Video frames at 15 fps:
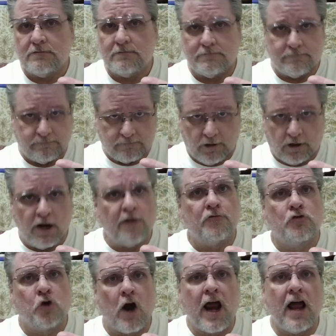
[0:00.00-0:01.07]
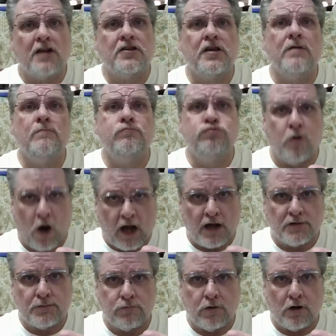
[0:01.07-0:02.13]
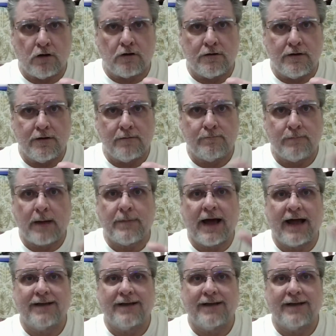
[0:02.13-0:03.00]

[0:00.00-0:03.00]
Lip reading: live trans and prosper. Bye-bye.